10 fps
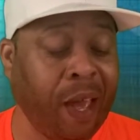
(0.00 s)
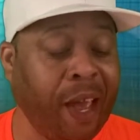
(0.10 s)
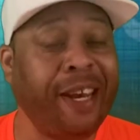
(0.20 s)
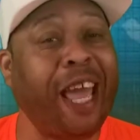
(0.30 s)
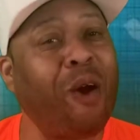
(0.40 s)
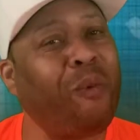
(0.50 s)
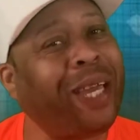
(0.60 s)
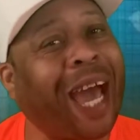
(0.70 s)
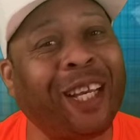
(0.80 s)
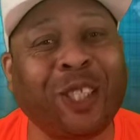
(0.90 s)
Now we
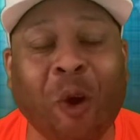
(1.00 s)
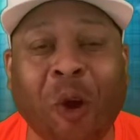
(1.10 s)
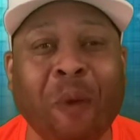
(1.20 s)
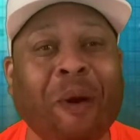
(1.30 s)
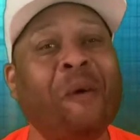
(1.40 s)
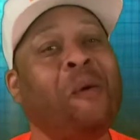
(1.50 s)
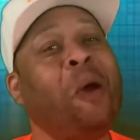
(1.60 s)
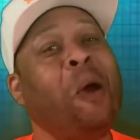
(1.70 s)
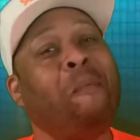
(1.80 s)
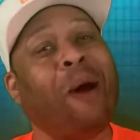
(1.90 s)
got to talk about
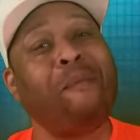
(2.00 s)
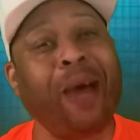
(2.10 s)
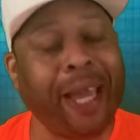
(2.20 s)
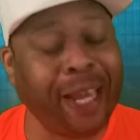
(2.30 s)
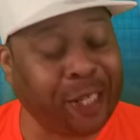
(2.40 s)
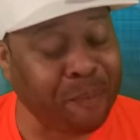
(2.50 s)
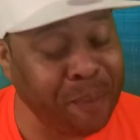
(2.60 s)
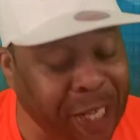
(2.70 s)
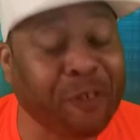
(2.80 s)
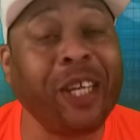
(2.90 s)
my man,
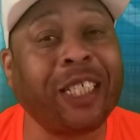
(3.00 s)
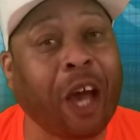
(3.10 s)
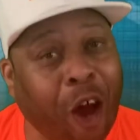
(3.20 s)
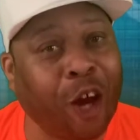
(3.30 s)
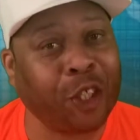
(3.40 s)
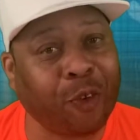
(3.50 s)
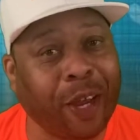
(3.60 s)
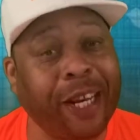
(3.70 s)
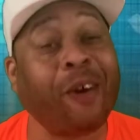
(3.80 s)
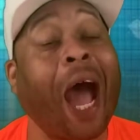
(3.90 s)
Demetrius Andre.
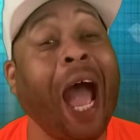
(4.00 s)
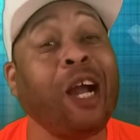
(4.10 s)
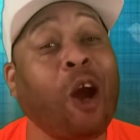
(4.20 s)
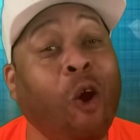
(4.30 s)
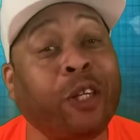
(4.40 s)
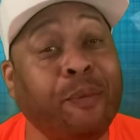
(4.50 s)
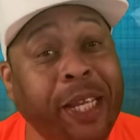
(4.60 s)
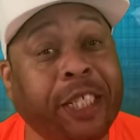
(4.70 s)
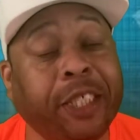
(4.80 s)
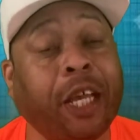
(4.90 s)
Now, I call
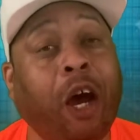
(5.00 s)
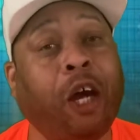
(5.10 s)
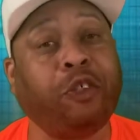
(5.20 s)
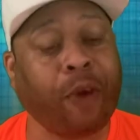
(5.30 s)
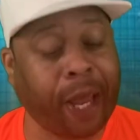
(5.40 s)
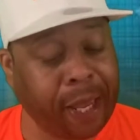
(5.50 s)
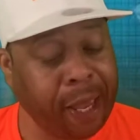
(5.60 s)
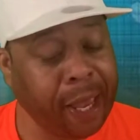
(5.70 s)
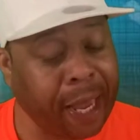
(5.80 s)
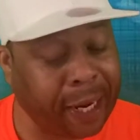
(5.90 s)
Demetrius Andre
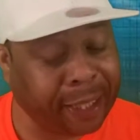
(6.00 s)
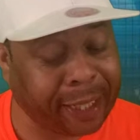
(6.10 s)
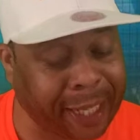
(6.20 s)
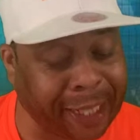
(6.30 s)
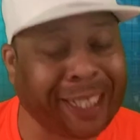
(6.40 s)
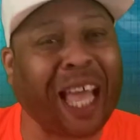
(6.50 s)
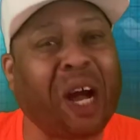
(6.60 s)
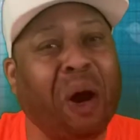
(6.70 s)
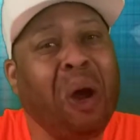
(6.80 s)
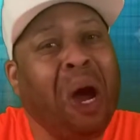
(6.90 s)
in a sense like
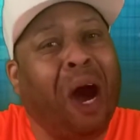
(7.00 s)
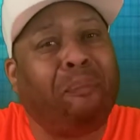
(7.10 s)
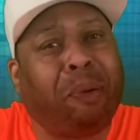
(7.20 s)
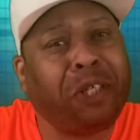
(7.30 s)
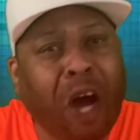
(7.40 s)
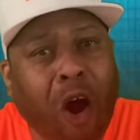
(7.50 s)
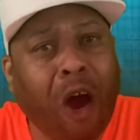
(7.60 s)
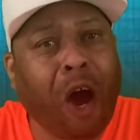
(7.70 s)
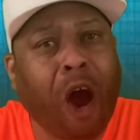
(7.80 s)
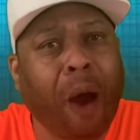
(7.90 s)
a
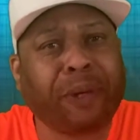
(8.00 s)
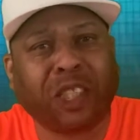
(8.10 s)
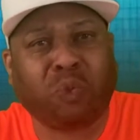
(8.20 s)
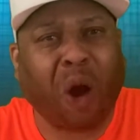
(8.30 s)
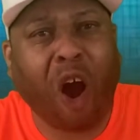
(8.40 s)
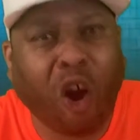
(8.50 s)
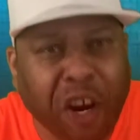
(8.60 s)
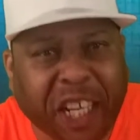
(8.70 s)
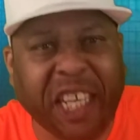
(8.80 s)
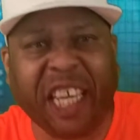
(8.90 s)
Bernard Hopkins, hard
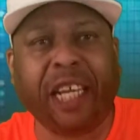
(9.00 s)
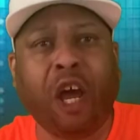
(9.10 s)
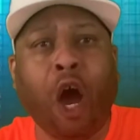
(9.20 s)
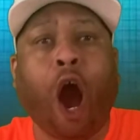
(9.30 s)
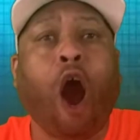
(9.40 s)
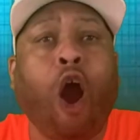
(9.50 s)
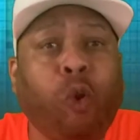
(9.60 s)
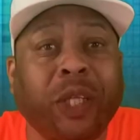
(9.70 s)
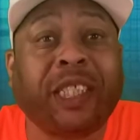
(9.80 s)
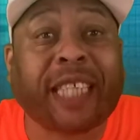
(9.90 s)
to hit,
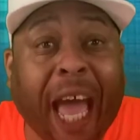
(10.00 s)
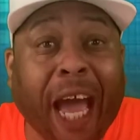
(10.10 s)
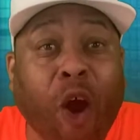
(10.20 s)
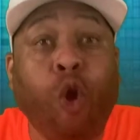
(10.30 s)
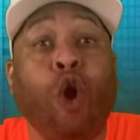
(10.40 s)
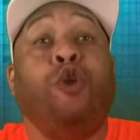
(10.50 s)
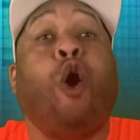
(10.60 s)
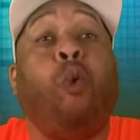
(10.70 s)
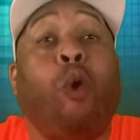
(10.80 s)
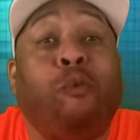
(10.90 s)
awkward style. No
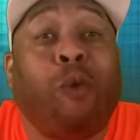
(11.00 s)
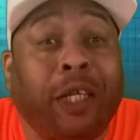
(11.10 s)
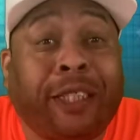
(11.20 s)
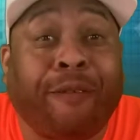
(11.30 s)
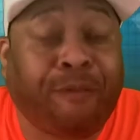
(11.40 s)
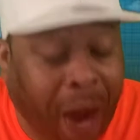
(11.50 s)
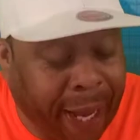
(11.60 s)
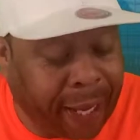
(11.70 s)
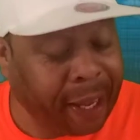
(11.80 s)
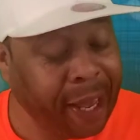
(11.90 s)
one wants to
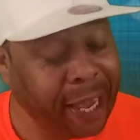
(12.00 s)
fight.